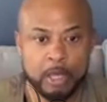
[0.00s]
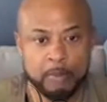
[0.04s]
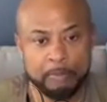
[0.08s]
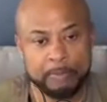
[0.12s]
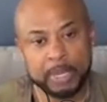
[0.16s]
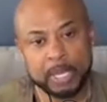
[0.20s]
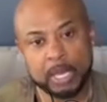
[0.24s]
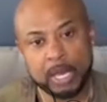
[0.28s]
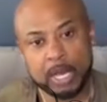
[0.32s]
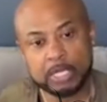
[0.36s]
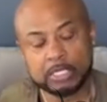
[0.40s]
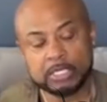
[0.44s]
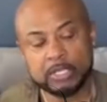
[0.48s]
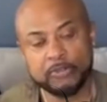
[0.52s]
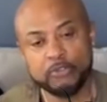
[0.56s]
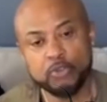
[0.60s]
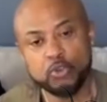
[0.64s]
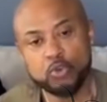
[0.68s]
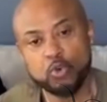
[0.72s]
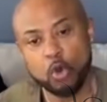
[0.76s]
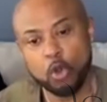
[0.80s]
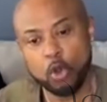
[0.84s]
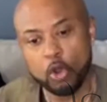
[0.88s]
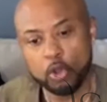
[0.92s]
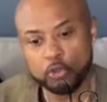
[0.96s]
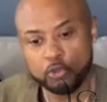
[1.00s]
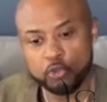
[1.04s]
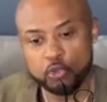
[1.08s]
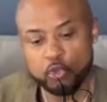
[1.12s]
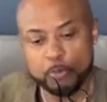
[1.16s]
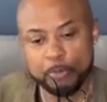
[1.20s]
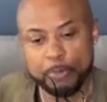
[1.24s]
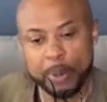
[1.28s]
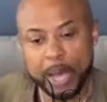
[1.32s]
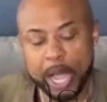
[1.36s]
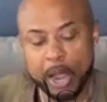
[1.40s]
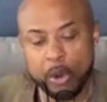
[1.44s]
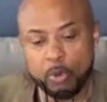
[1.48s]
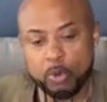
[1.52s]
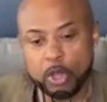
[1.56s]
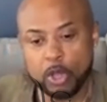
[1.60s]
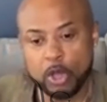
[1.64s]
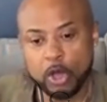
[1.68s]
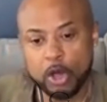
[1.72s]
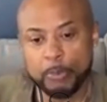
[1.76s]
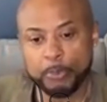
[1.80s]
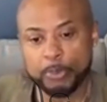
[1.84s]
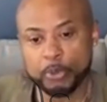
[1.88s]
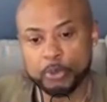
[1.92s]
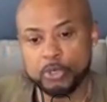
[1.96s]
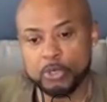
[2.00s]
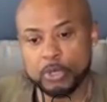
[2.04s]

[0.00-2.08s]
Because if you are a true power couple,